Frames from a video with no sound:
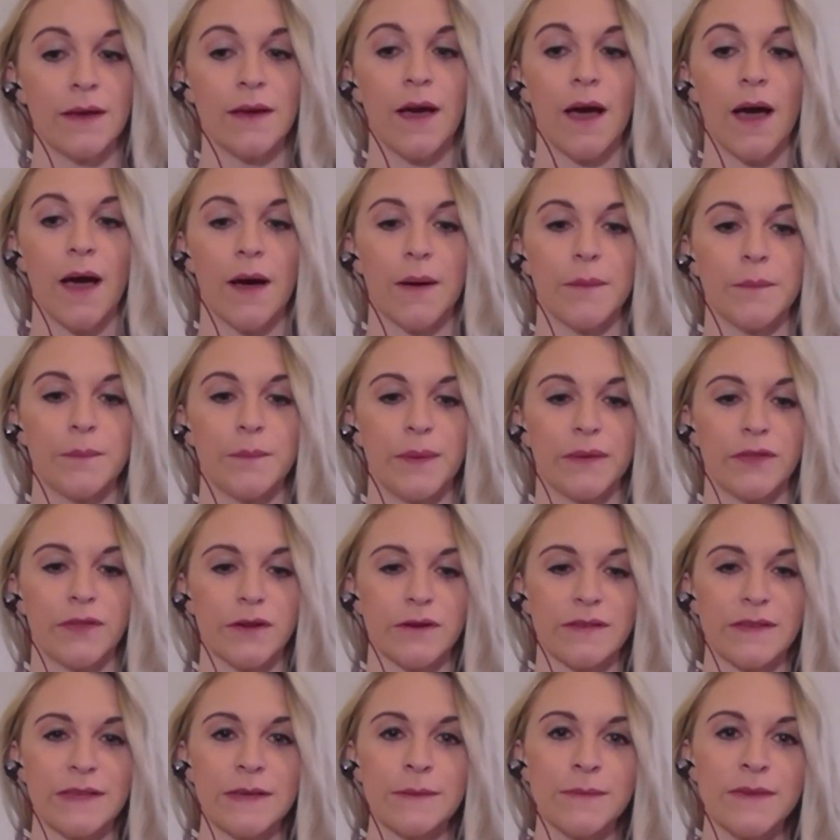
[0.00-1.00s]
um, but
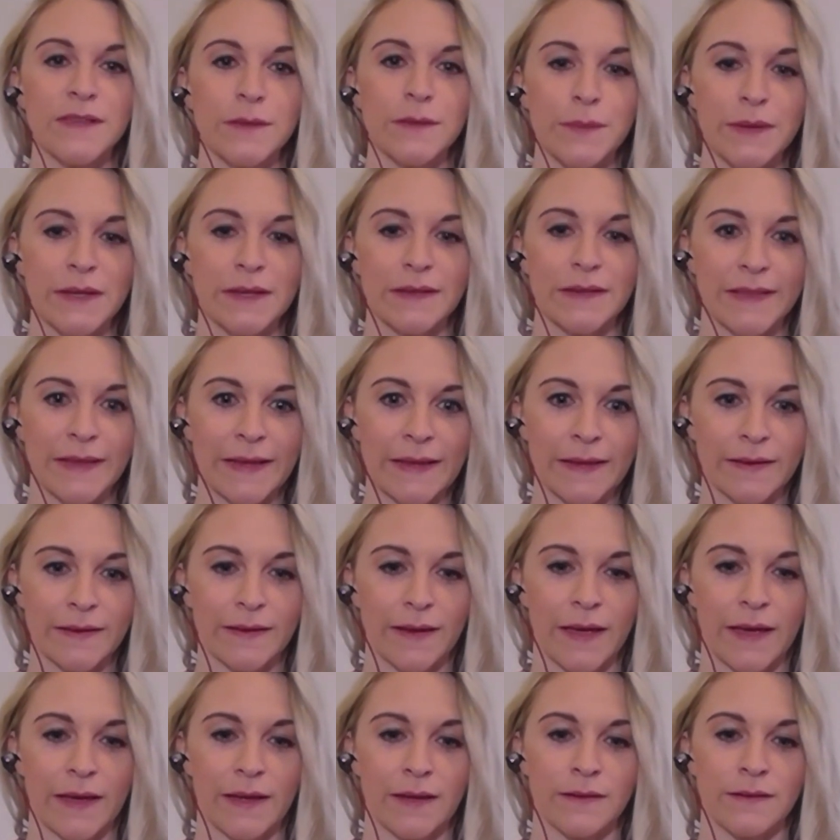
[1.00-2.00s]
there seems to be a link.
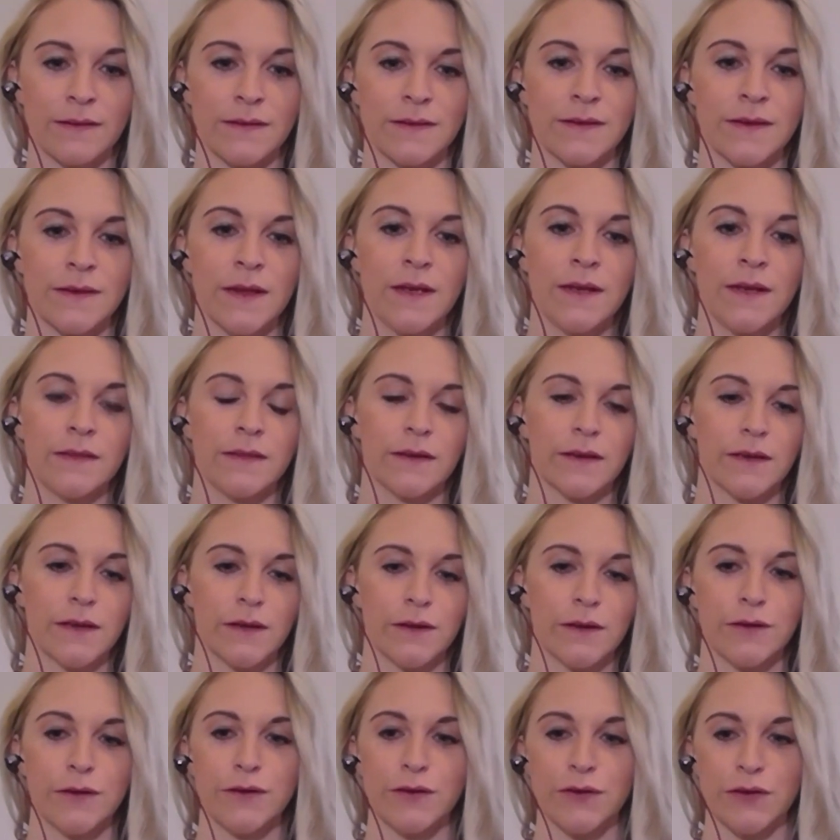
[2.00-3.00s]
And the
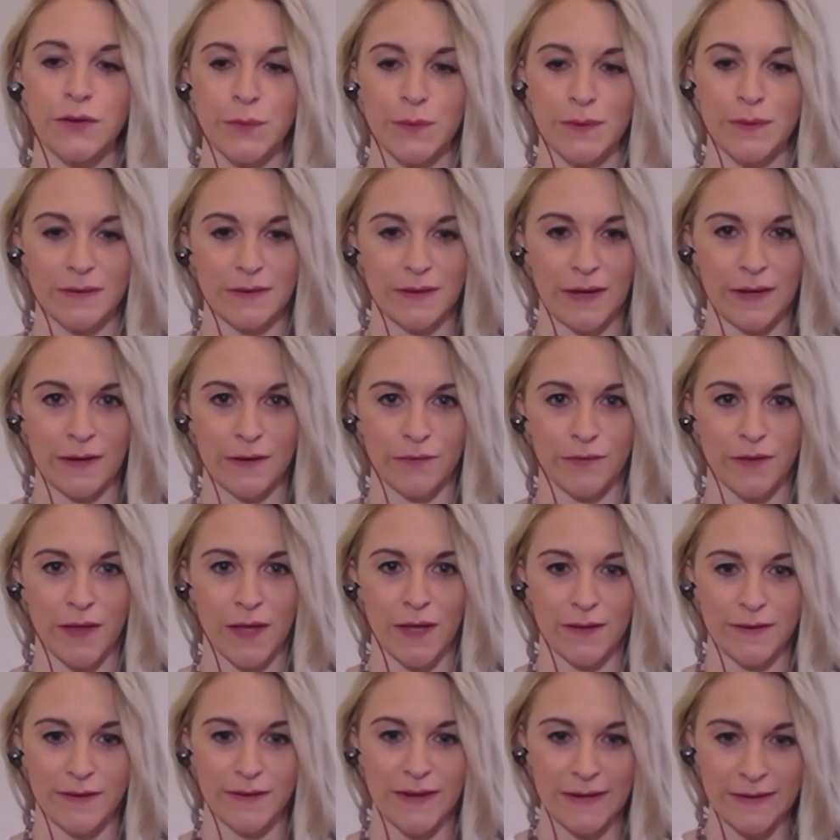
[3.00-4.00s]
conclusion was kind of
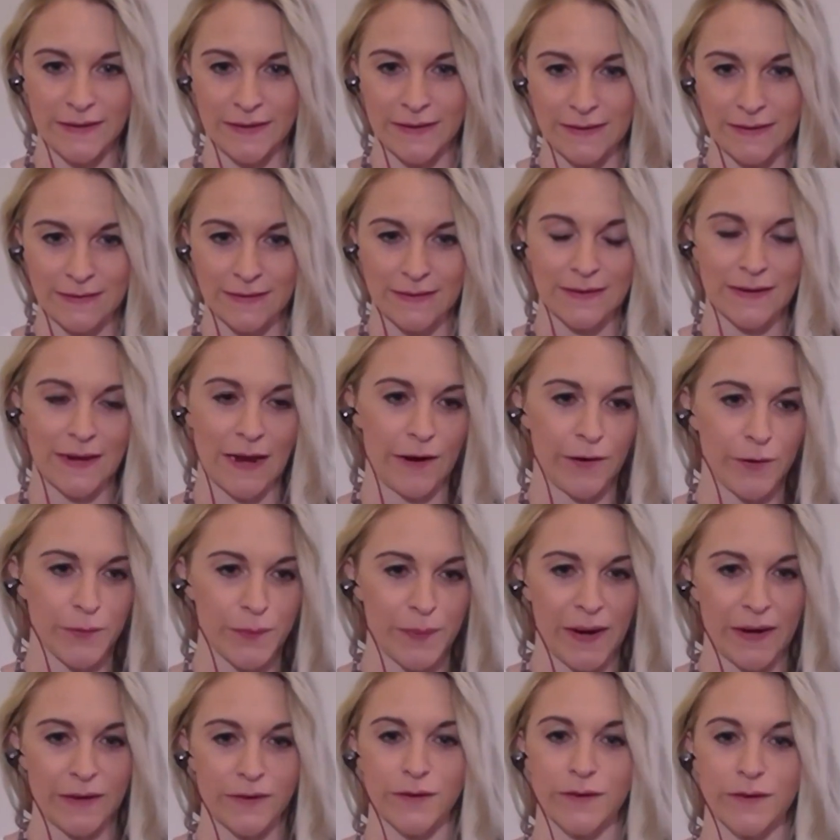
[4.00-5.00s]
like dentists and
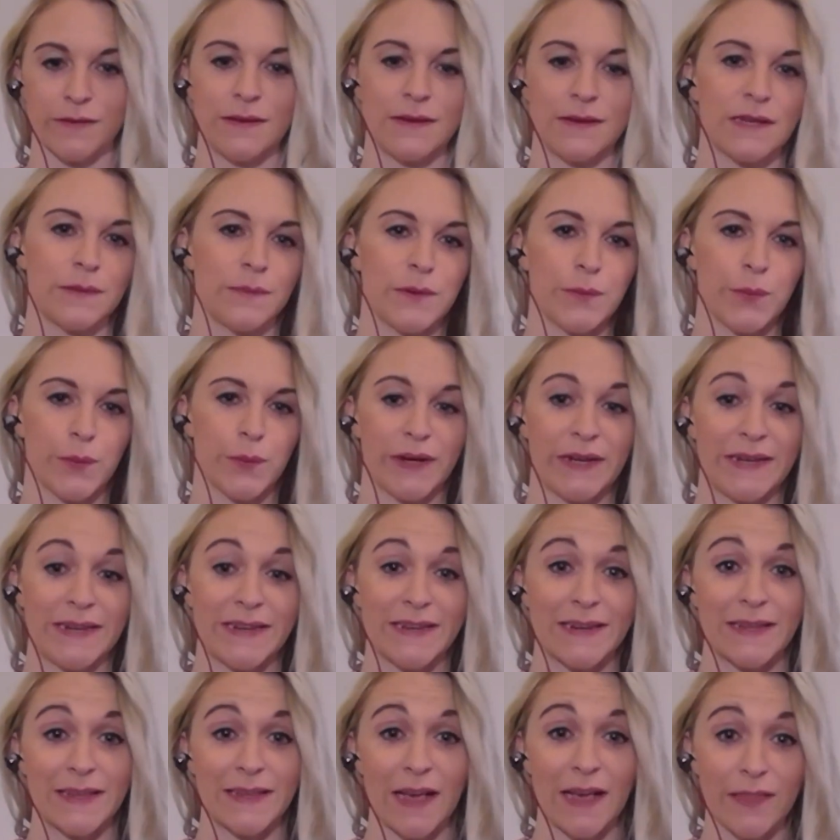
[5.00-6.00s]
chiropractors need to be working
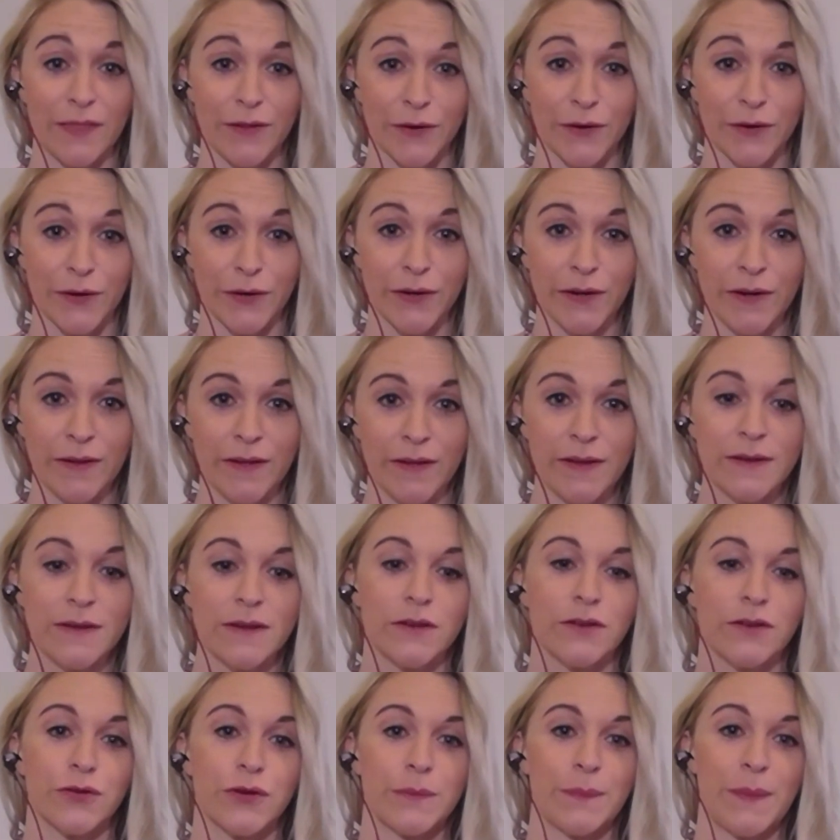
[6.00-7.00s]
together
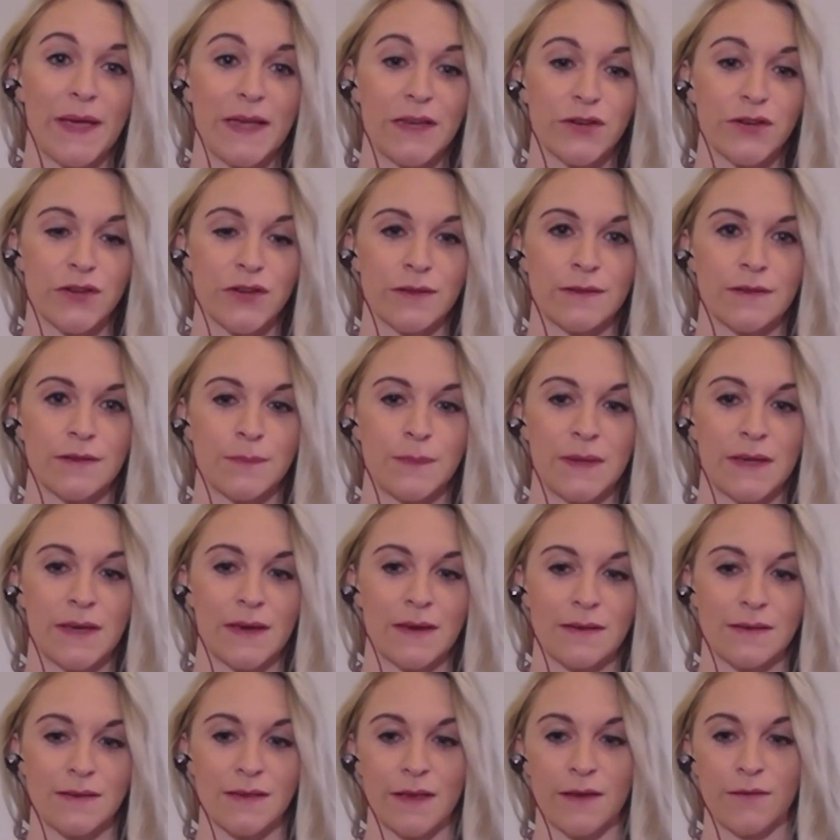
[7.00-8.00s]
to treat patients
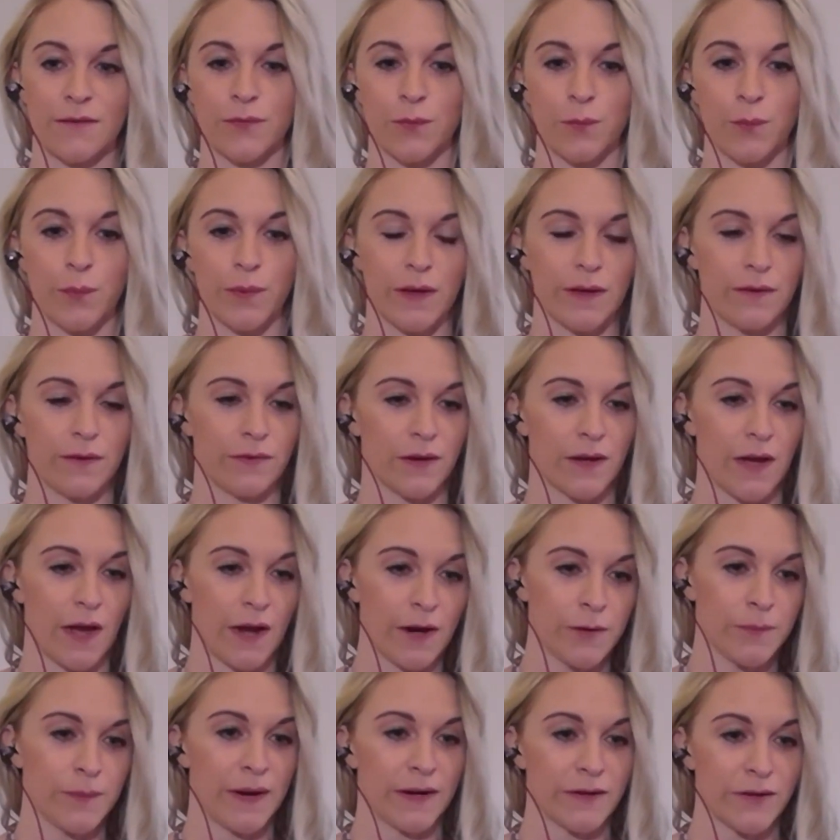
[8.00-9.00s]
because if if a
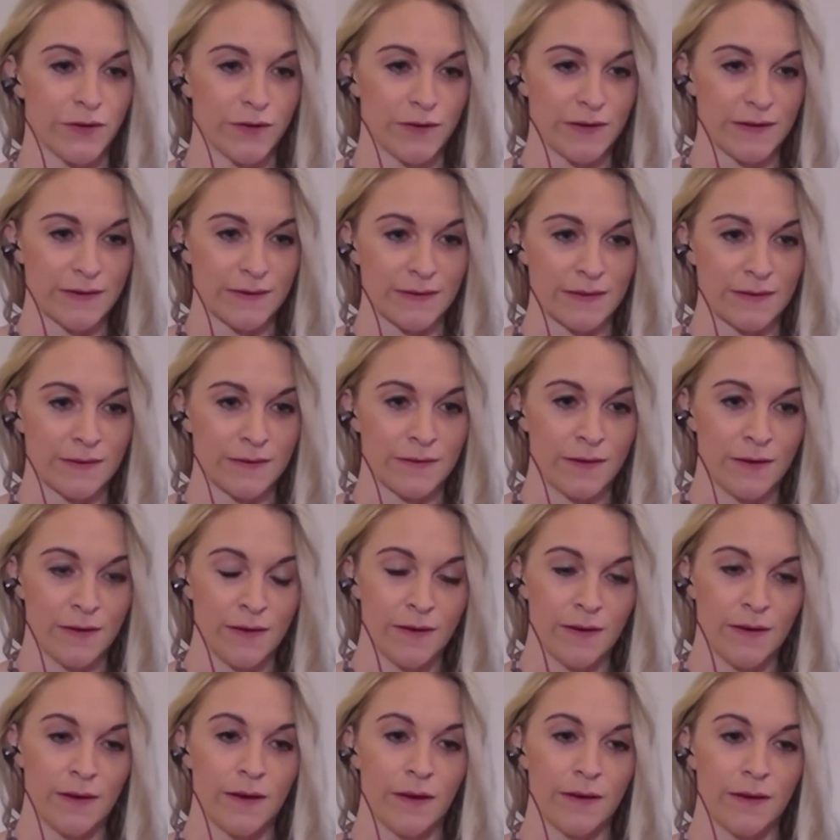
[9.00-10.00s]
chiropractor doesn't
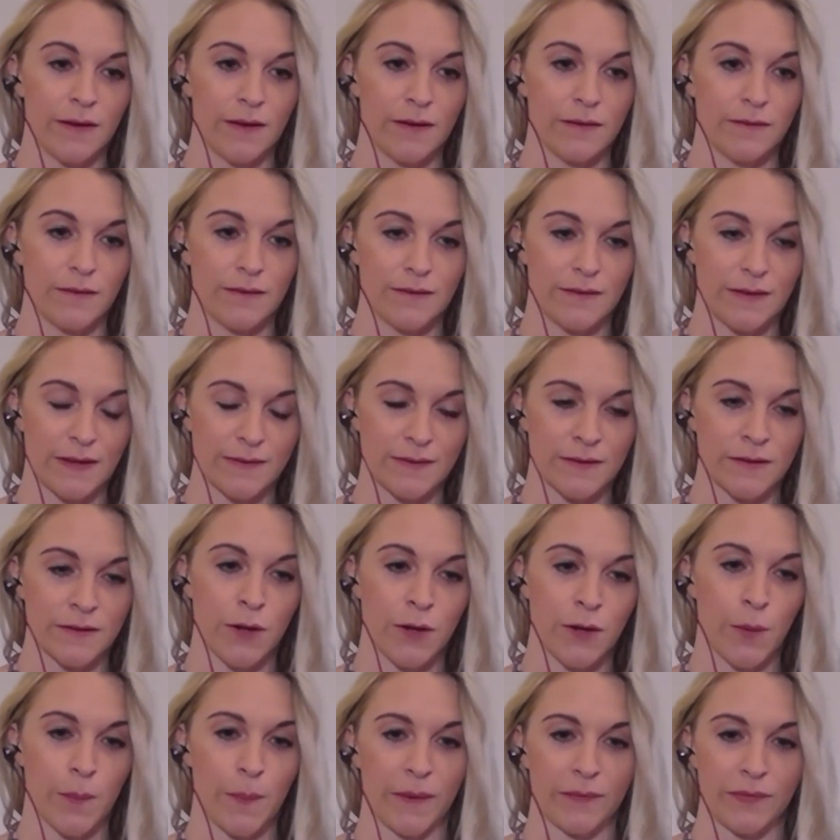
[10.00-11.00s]
doesn't
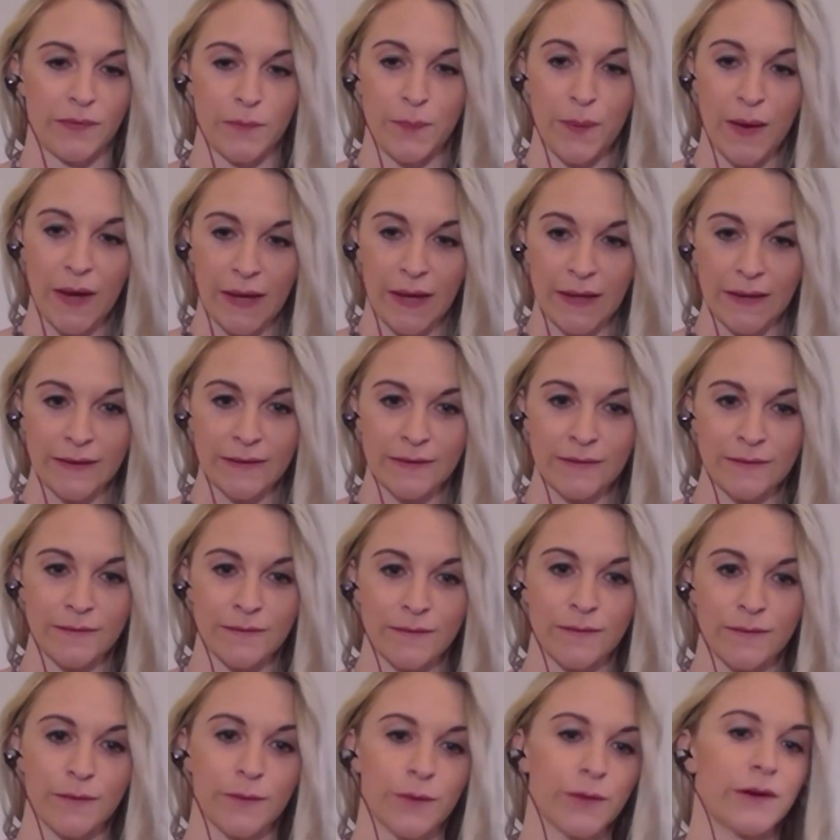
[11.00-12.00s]
know about the bite
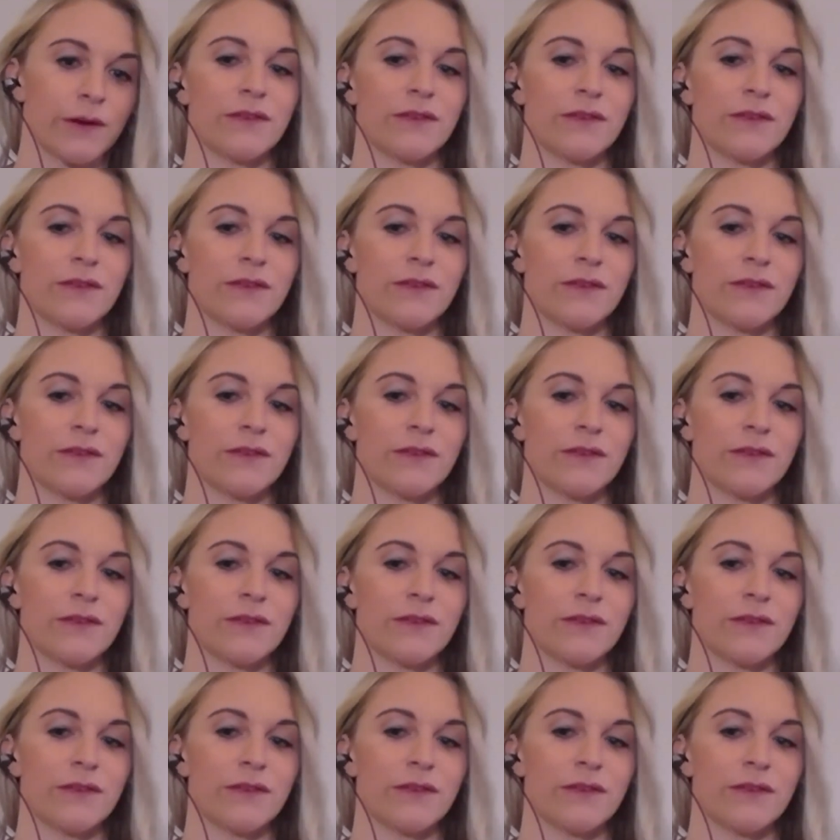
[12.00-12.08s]
or if